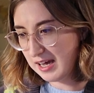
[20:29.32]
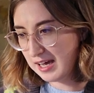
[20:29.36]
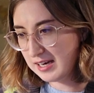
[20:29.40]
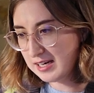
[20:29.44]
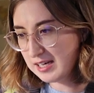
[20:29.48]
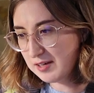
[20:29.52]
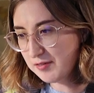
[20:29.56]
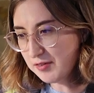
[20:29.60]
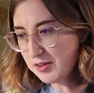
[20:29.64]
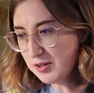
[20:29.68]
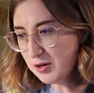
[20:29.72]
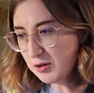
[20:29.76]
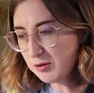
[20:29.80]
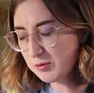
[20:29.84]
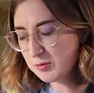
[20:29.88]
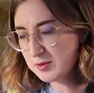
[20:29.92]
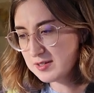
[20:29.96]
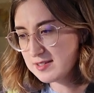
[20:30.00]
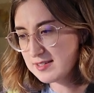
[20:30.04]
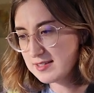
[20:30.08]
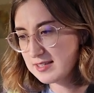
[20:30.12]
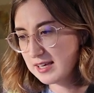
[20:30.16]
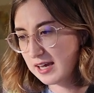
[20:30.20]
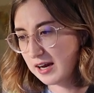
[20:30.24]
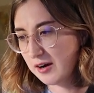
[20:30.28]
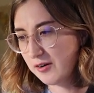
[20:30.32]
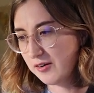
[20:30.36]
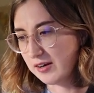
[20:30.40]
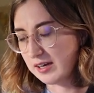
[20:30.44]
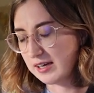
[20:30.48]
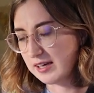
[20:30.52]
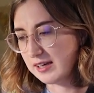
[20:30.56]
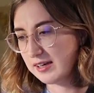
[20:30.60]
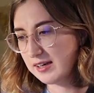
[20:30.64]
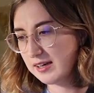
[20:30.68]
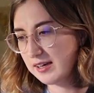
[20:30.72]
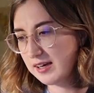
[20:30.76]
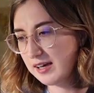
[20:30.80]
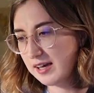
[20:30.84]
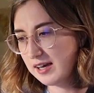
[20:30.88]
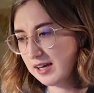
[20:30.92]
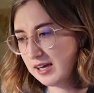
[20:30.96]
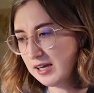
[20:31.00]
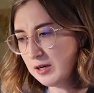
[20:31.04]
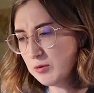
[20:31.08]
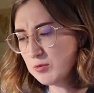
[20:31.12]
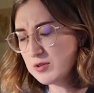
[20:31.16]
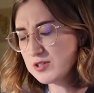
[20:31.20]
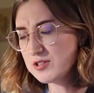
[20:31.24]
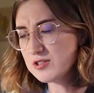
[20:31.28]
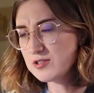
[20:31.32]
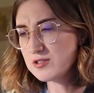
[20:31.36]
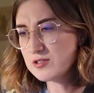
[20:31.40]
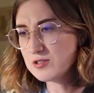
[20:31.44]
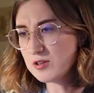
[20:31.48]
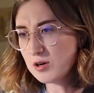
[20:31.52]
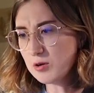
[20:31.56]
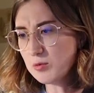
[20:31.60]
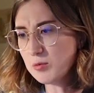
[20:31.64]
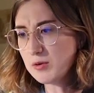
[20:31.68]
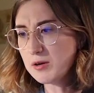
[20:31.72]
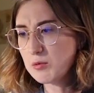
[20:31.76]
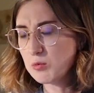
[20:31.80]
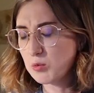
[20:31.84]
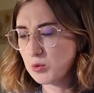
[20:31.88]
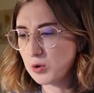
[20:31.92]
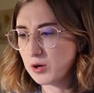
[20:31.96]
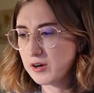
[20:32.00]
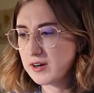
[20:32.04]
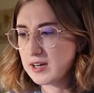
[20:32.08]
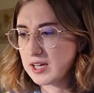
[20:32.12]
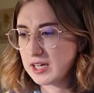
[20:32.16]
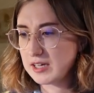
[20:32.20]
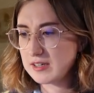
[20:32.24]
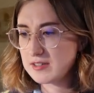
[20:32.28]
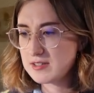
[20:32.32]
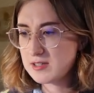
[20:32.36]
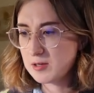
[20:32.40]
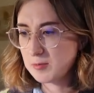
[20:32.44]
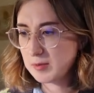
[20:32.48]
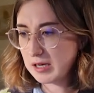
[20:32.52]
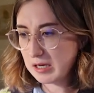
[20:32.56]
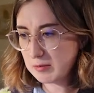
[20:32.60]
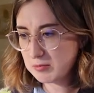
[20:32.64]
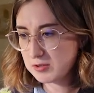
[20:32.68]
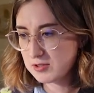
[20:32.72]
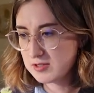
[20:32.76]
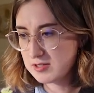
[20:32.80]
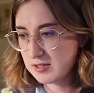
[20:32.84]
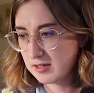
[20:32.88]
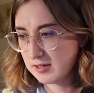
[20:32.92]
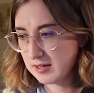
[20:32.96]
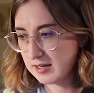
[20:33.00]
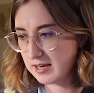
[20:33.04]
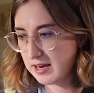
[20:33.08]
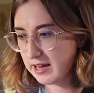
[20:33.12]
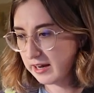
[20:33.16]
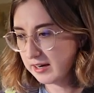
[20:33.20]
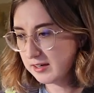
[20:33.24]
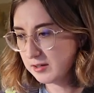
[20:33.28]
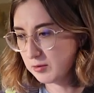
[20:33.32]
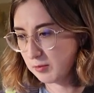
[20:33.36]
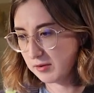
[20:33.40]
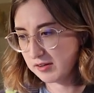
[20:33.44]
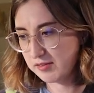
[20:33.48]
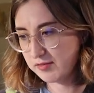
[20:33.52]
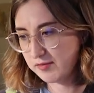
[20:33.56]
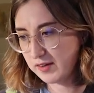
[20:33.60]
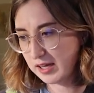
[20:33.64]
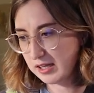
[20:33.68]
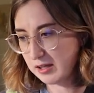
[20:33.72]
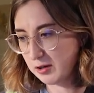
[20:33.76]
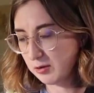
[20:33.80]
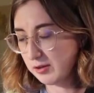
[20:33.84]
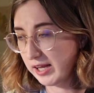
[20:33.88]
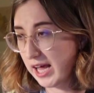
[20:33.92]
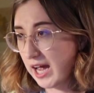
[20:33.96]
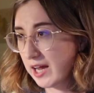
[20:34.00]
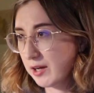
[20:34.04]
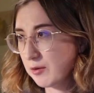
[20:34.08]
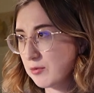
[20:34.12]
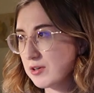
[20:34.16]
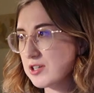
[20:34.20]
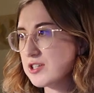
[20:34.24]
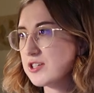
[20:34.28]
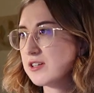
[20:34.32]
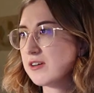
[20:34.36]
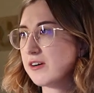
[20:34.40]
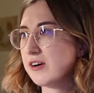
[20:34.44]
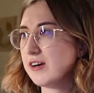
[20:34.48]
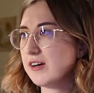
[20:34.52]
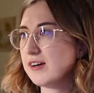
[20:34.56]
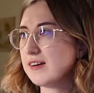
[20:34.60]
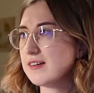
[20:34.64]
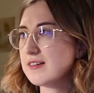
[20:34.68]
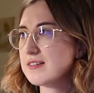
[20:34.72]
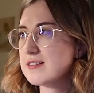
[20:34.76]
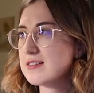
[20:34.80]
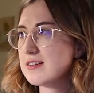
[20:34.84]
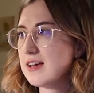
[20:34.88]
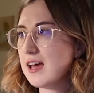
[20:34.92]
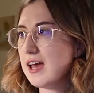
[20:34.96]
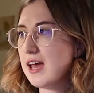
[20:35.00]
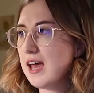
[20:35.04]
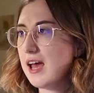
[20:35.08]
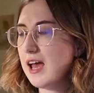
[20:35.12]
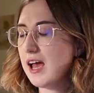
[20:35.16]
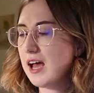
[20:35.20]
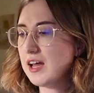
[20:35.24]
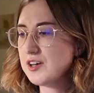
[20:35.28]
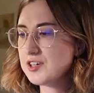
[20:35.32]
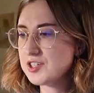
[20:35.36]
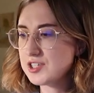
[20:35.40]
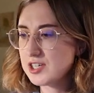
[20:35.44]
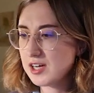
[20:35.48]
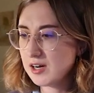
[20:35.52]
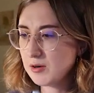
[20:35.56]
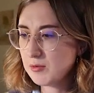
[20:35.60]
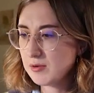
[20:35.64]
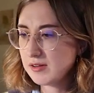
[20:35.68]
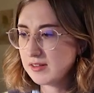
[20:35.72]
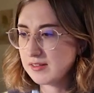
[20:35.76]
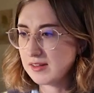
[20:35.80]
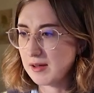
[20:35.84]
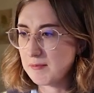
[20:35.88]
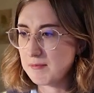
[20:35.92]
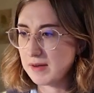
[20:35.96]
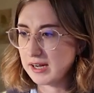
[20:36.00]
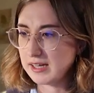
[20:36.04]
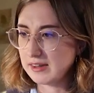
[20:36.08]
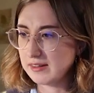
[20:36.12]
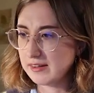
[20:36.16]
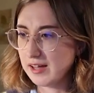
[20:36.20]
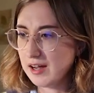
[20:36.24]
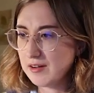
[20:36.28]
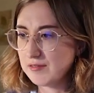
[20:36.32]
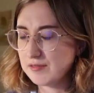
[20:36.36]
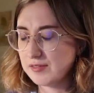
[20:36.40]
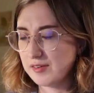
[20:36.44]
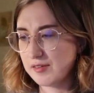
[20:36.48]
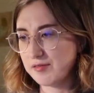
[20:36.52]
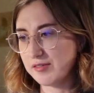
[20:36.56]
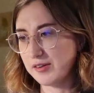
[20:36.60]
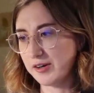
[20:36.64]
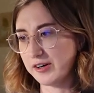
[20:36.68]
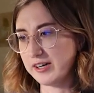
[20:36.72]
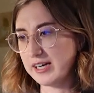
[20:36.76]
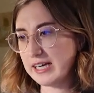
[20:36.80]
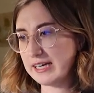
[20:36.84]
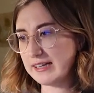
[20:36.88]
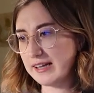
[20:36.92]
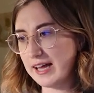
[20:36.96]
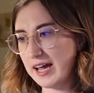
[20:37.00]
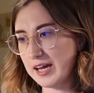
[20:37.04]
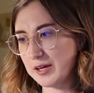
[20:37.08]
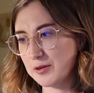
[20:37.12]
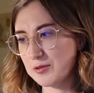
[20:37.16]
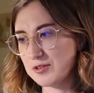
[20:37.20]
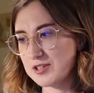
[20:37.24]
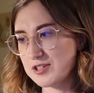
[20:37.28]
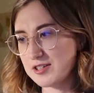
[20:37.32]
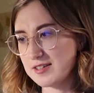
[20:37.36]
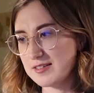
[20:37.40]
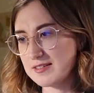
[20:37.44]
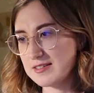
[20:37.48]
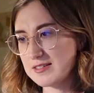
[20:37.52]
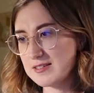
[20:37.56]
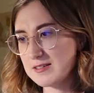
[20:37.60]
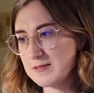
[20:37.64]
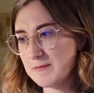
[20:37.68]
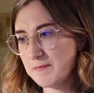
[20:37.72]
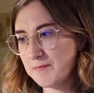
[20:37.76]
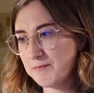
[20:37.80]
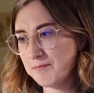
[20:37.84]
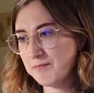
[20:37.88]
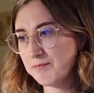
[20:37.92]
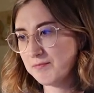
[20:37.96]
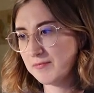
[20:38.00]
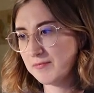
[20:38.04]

And even though it was scary, it was so rewarding to be able to connect with fellow language learners and share with them my love of learning languages.